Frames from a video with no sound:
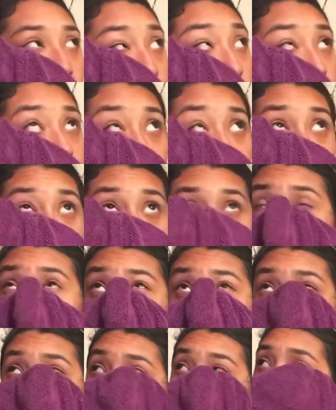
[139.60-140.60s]
a
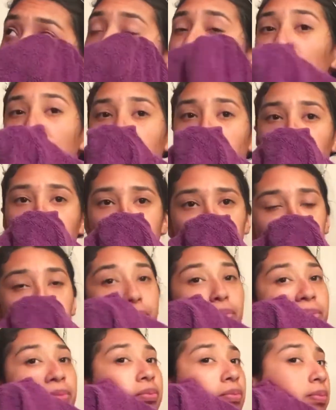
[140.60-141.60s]
clip of me
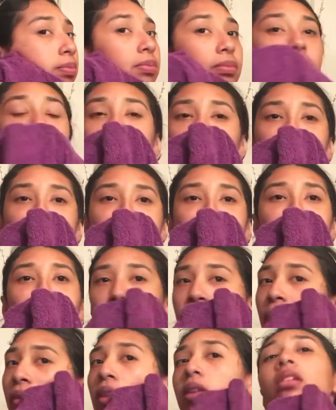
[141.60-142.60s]
right here.
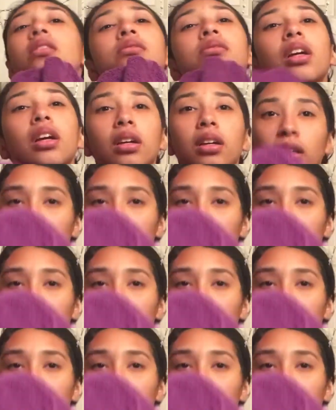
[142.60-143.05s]
Like